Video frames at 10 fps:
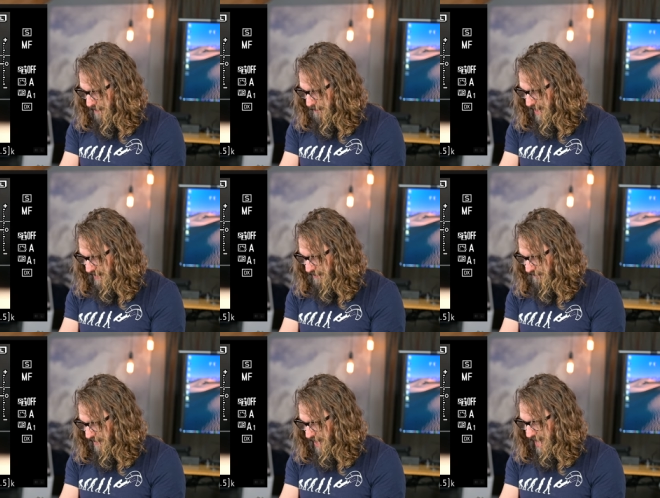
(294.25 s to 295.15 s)
a
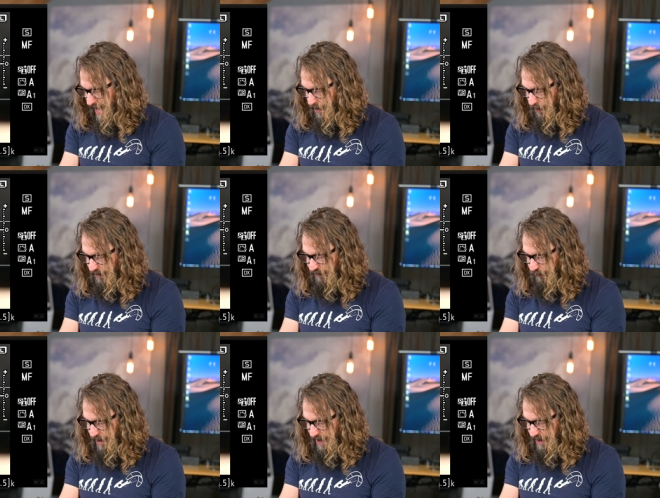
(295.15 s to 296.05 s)
magnify or
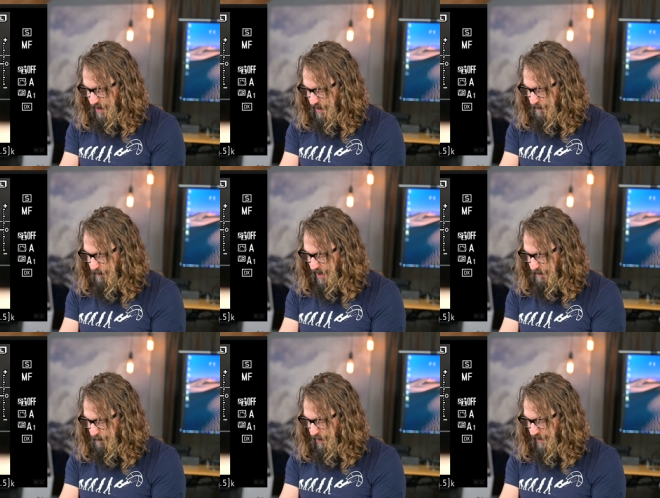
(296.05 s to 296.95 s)
shrink
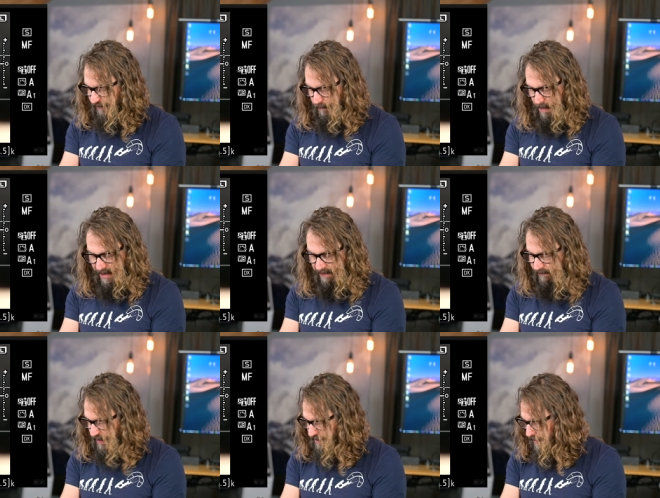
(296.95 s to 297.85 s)
button, plus or
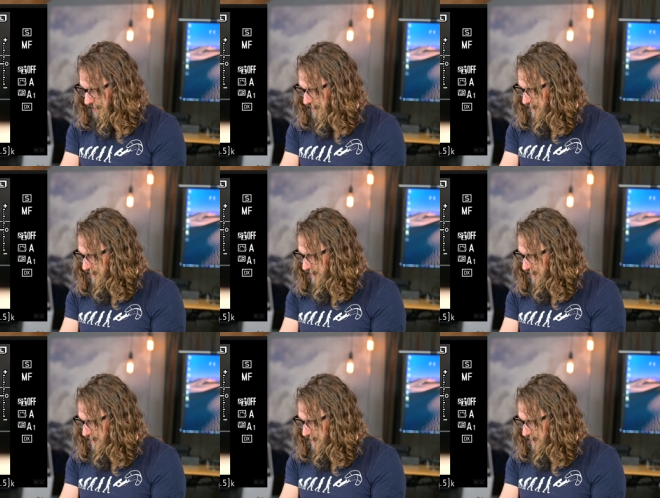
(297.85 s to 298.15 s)
minus right there.